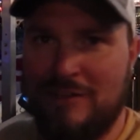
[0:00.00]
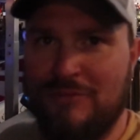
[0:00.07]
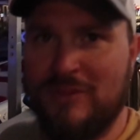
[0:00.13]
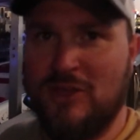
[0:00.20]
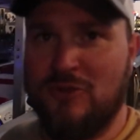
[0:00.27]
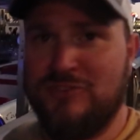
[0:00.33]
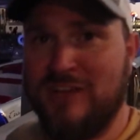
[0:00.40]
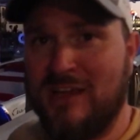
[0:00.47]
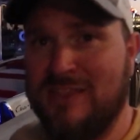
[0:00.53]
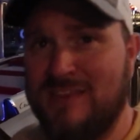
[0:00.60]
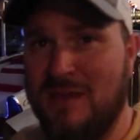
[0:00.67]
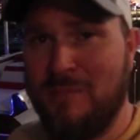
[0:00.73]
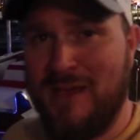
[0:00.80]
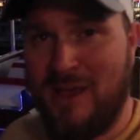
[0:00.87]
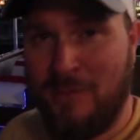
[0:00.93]
Definitely go check
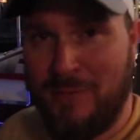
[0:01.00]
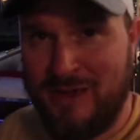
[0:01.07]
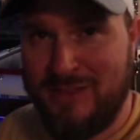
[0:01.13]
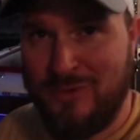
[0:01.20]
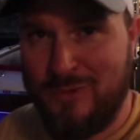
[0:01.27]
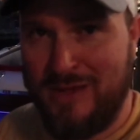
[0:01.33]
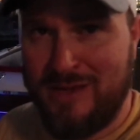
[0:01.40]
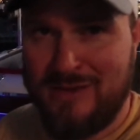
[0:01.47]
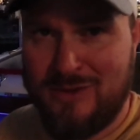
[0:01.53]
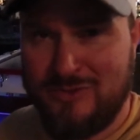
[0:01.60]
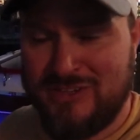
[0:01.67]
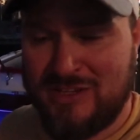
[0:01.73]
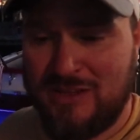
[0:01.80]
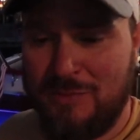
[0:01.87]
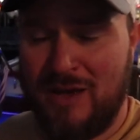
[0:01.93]
them out, by the way.
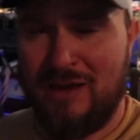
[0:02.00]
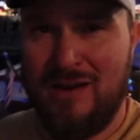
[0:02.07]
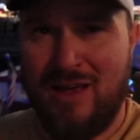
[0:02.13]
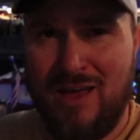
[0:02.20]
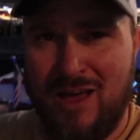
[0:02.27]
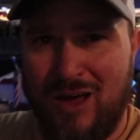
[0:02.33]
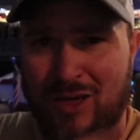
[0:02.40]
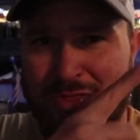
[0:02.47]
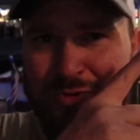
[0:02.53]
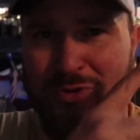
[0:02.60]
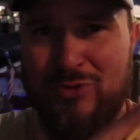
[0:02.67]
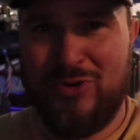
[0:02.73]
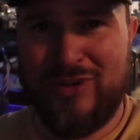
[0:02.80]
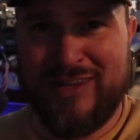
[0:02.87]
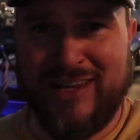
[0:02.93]
Go check them out. I'll
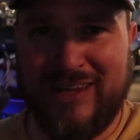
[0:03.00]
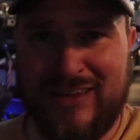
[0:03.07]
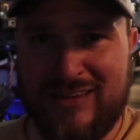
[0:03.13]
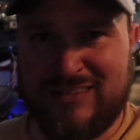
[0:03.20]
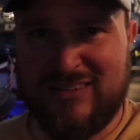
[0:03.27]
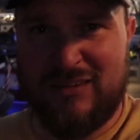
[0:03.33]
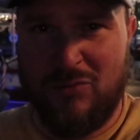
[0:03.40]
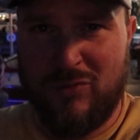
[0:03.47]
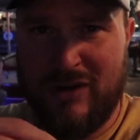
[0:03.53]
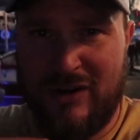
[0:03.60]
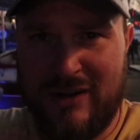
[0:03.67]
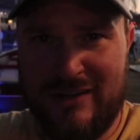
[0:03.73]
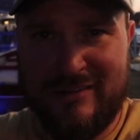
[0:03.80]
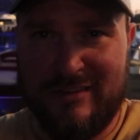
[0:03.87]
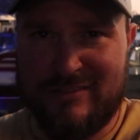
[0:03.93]
throw their link
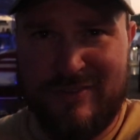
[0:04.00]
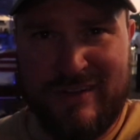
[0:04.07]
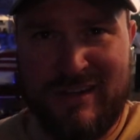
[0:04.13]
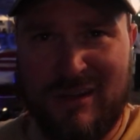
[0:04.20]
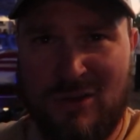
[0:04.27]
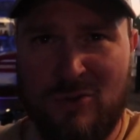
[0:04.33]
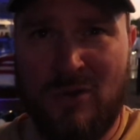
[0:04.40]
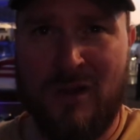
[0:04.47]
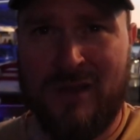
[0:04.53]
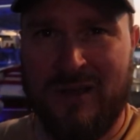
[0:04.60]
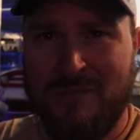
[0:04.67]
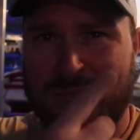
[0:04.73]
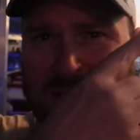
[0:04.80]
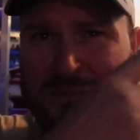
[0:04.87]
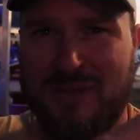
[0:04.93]
somewhere in this video.
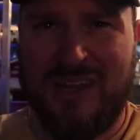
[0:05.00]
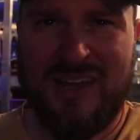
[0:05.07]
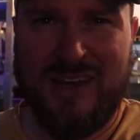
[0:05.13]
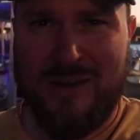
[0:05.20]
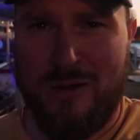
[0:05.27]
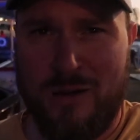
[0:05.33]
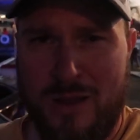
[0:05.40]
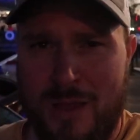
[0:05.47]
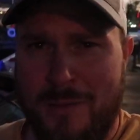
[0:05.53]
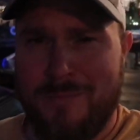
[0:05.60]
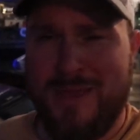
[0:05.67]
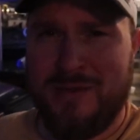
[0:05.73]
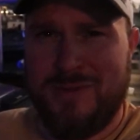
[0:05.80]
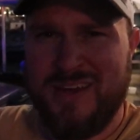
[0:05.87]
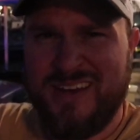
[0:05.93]
Maybe here,
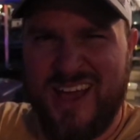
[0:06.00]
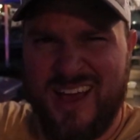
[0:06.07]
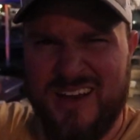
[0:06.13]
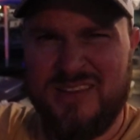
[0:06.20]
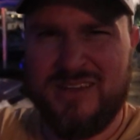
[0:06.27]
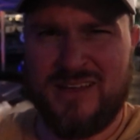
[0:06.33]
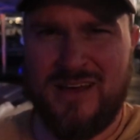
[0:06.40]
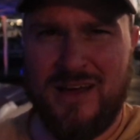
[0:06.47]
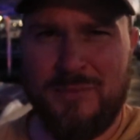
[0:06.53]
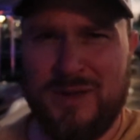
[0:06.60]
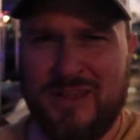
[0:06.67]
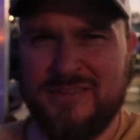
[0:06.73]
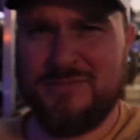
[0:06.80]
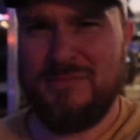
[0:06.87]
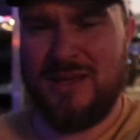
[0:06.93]
maybe down in the
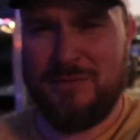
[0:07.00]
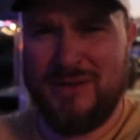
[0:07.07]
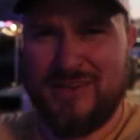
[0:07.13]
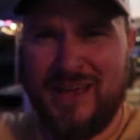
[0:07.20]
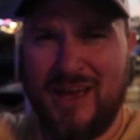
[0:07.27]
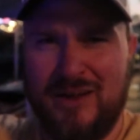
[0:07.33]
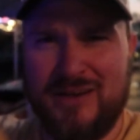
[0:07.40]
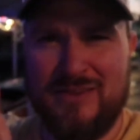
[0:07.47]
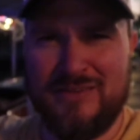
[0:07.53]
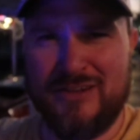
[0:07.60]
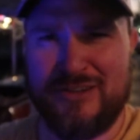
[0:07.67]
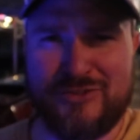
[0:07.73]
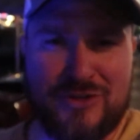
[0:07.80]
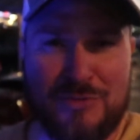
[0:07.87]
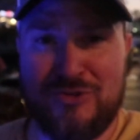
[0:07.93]
comments, maybe down in
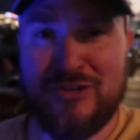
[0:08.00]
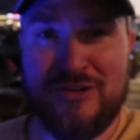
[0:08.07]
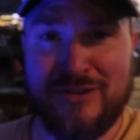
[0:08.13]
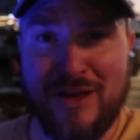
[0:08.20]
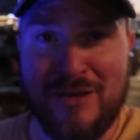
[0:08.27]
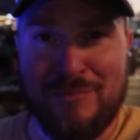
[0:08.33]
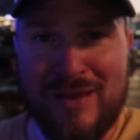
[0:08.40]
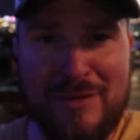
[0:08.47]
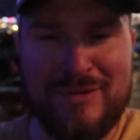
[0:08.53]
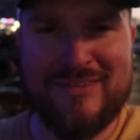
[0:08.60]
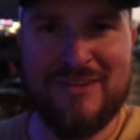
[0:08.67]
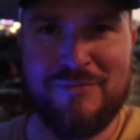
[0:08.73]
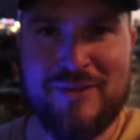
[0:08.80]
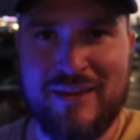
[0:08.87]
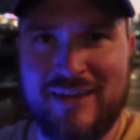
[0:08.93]
the description, maybe
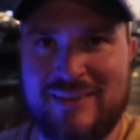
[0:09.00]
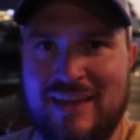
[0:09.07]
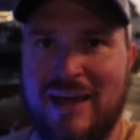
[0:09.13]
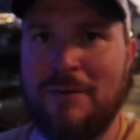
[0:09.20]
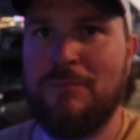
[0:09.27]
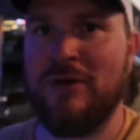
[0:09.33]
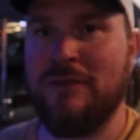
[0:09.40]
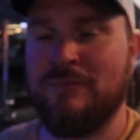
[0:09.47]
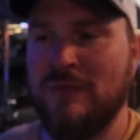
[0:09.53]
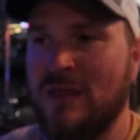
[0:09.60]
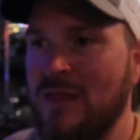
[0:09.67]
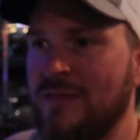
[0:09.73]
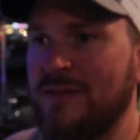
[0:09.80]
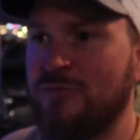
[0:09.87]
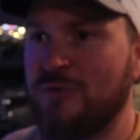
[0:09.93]
something like that. But
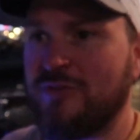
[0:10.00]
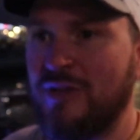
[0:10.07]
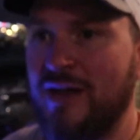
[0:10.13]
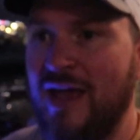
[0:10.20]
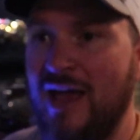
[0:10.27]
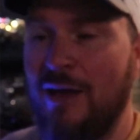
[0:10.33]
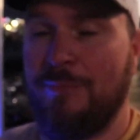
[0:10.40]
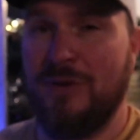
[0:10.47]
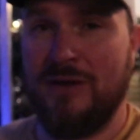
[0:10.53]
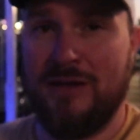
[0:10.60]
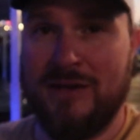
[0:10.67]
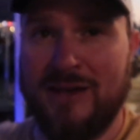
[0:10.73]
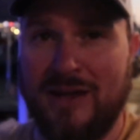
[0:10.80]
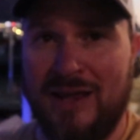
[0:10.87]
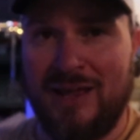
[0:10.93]
that's what's gonna
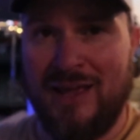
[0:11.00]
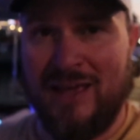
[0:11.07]
happen.